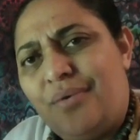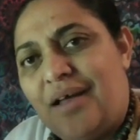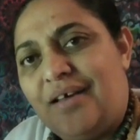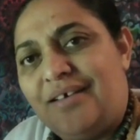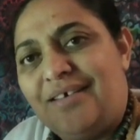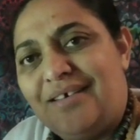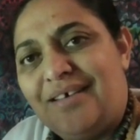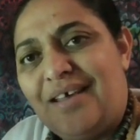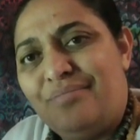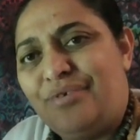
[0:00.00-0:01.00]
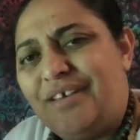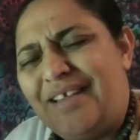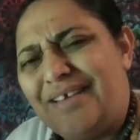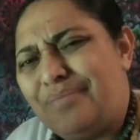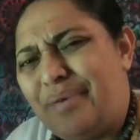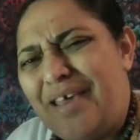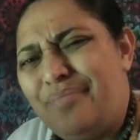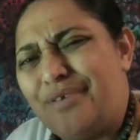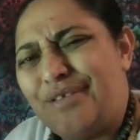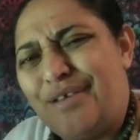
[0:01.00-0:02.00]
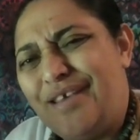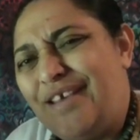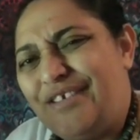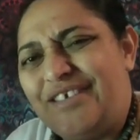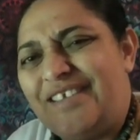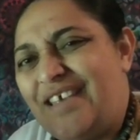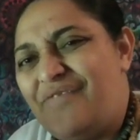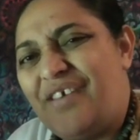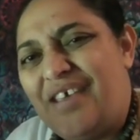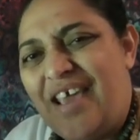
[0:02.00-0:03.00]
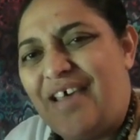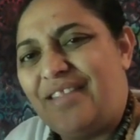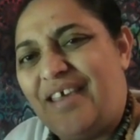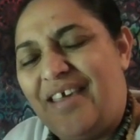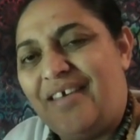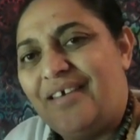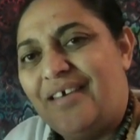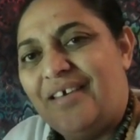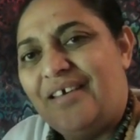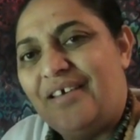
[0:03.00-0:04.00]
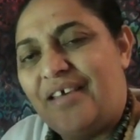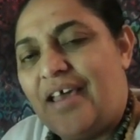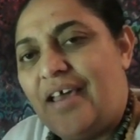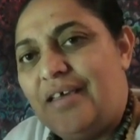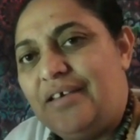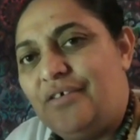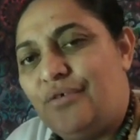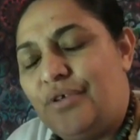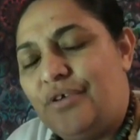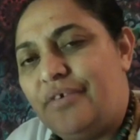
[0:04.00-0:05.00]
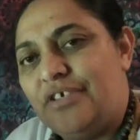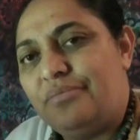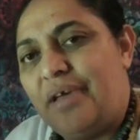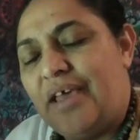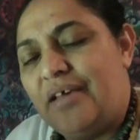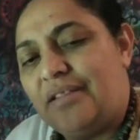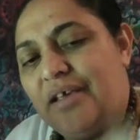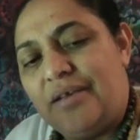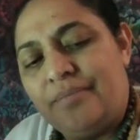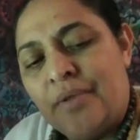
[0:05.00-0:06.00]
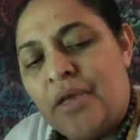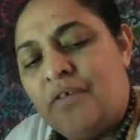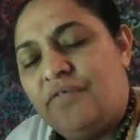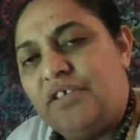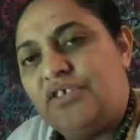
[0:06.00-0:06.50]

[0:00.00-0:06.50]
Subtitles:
you are and putting that to paper so you can get your CV out there, okay, and your resume out there for